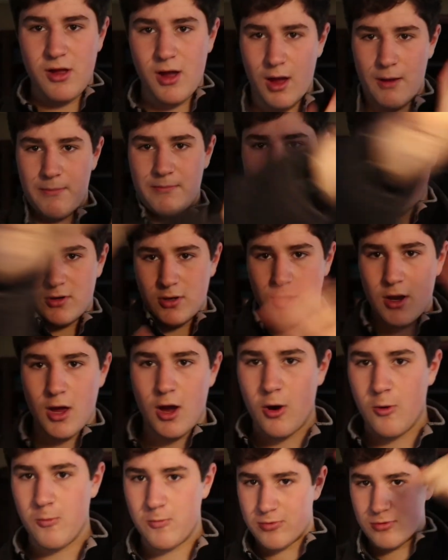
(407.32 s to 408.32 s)
up,
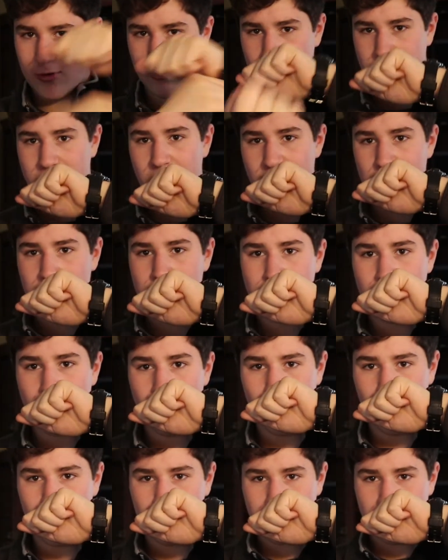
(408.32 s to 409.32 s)
no.
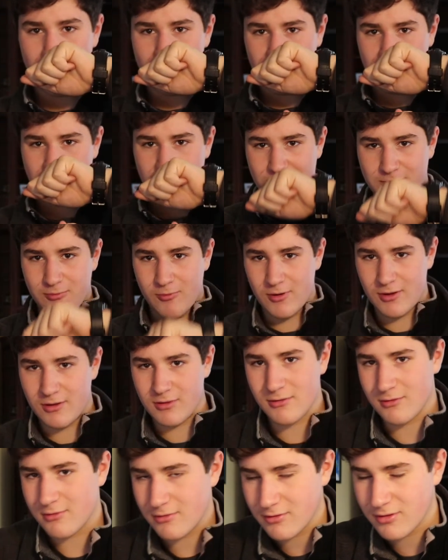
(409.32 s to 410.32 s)
Protego against
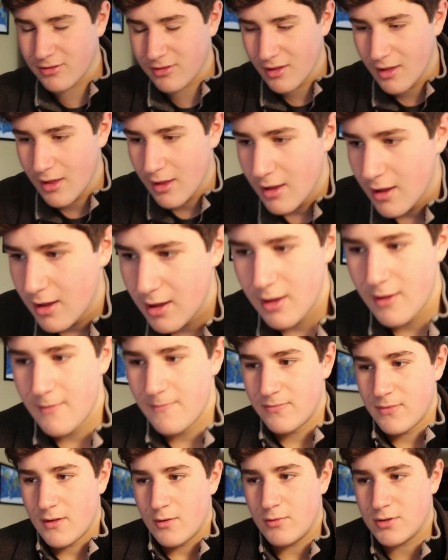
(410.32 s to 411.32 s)
spoilers.
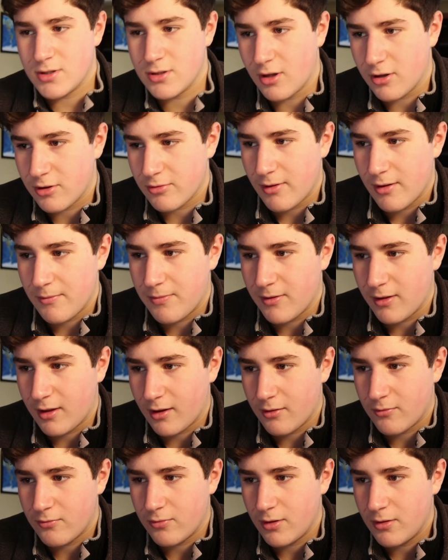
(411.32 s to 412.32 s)
Which is also why I put,
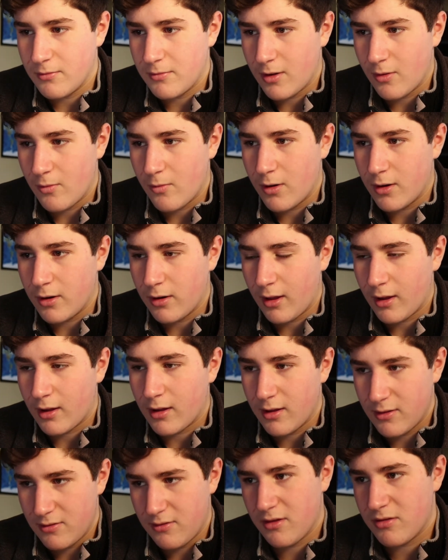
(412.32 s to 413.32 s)
like, a really big one,
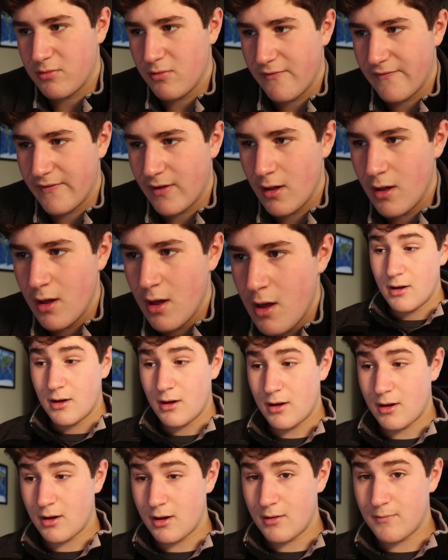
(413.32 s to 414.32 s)
like, in this movie.
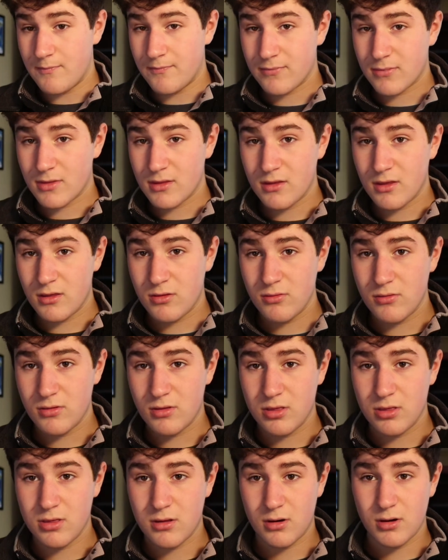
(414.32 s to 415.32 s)
This was
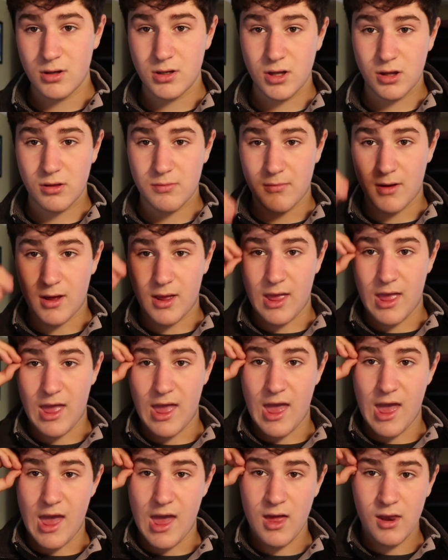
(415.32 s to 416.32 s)
literally just my
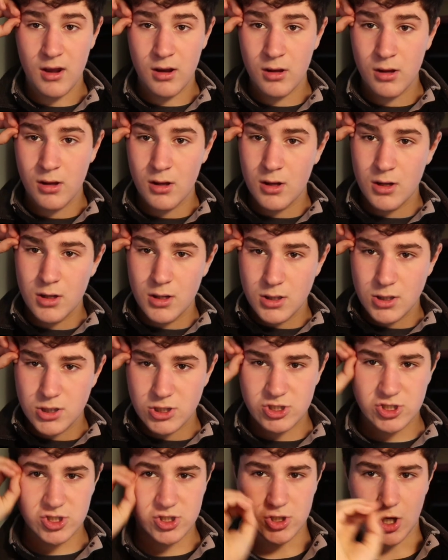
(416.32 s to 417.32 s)
head
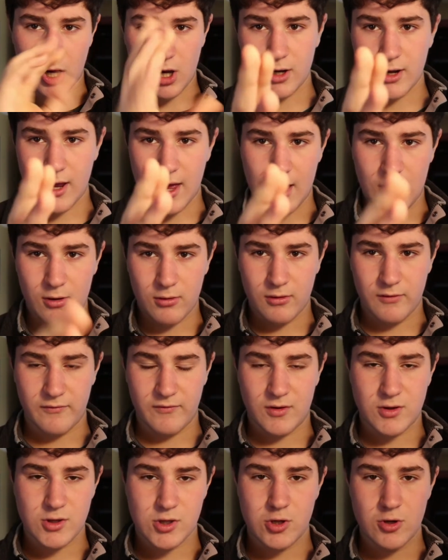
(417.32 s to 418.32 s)
shot out of
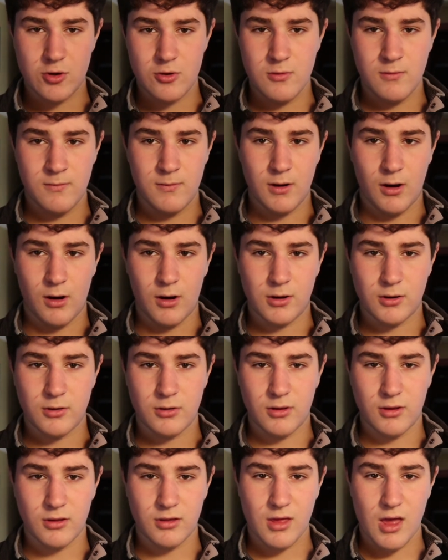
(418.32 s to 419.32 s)
a tube onto
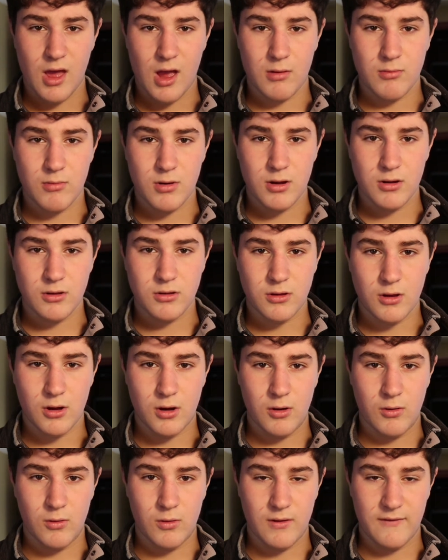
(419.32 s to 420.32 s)
this camera,
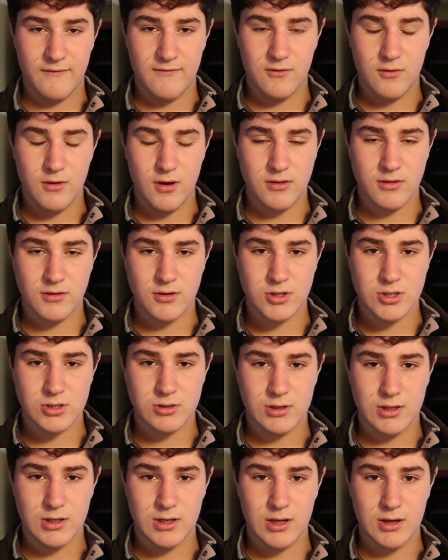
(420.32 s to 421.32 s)
so if you guys
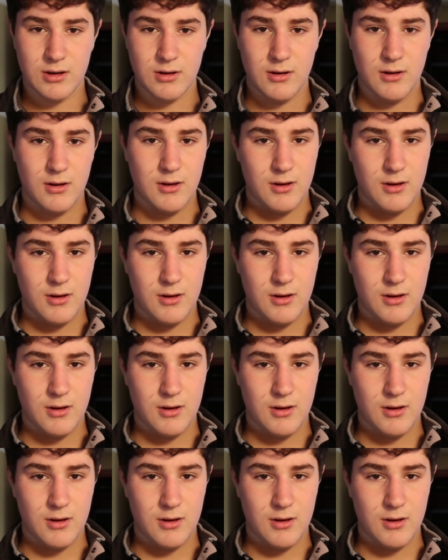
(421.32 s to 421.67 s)
enjoyed it,